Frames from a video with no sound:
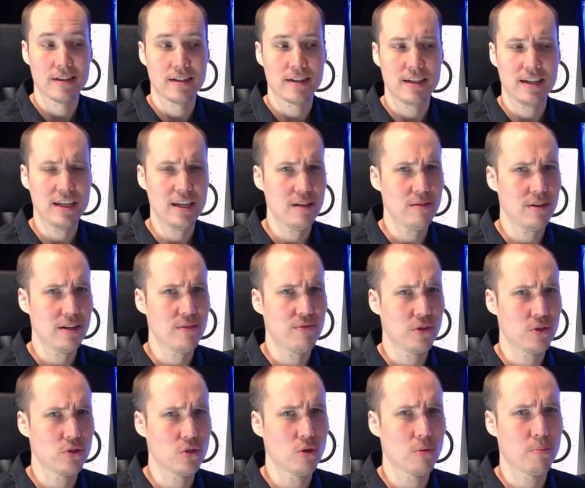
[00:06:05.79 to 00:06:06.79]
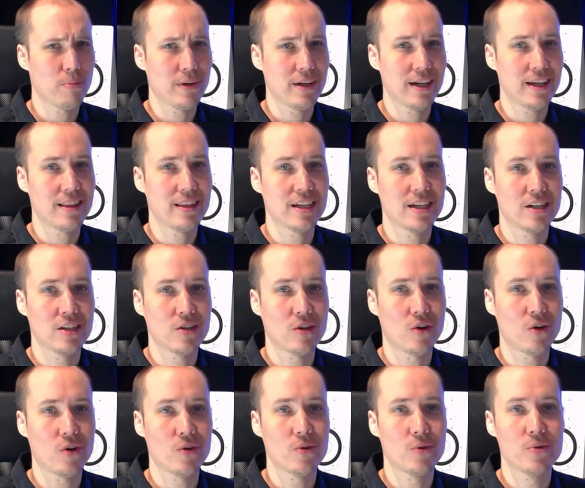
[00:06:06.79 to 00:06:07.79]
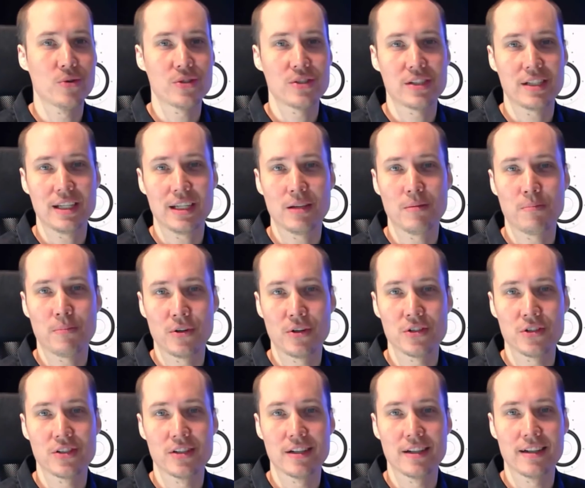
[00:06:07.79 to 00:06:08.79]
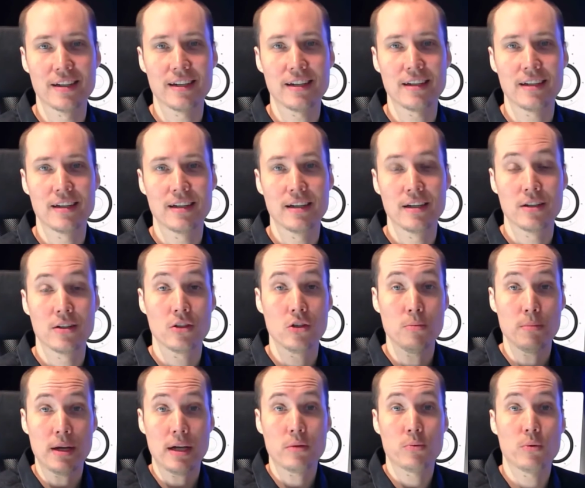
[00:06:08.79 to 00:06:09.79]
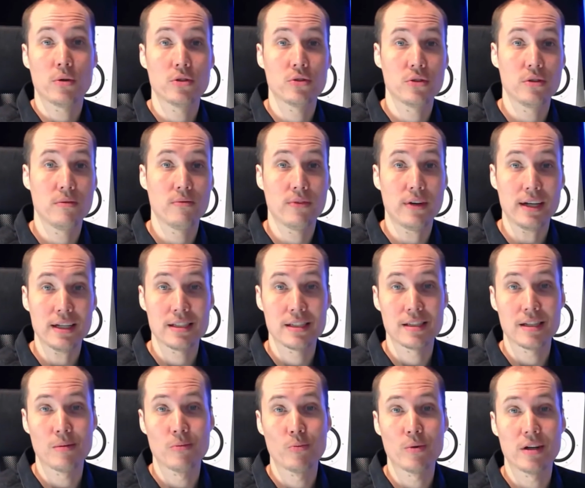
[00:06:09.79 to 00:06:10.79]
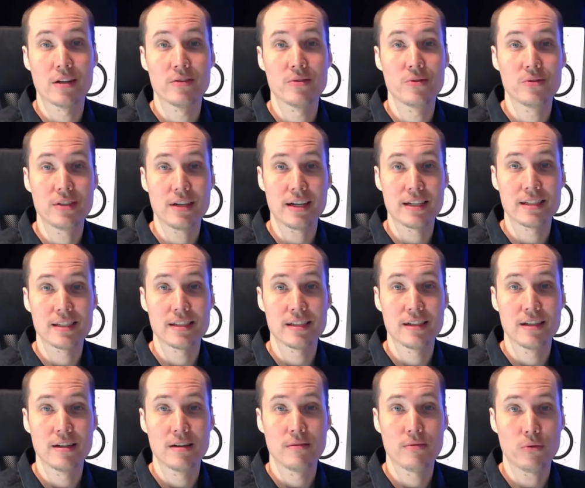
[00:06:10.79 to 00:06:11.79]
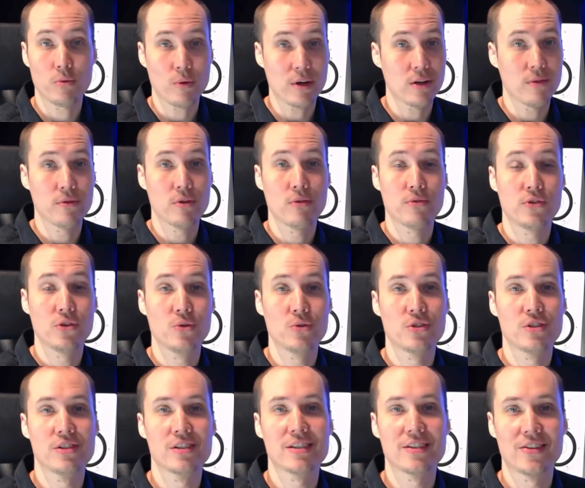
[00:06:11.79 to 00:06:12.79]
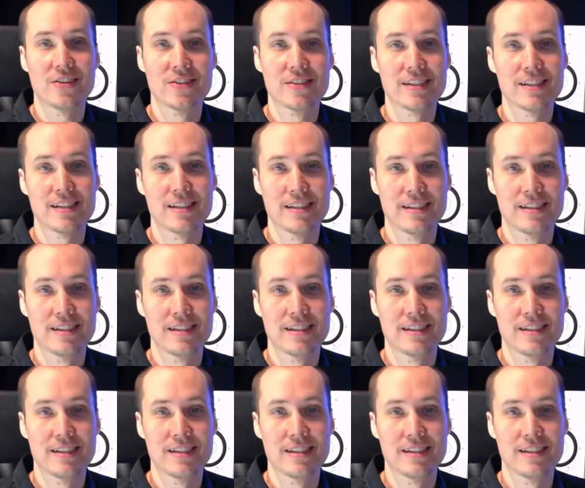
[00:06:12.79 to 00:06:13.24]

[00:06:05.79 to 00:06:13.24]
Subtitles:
Even if you don't play the guitar or sing personally, you might want to invite someone who does for one of your future songs.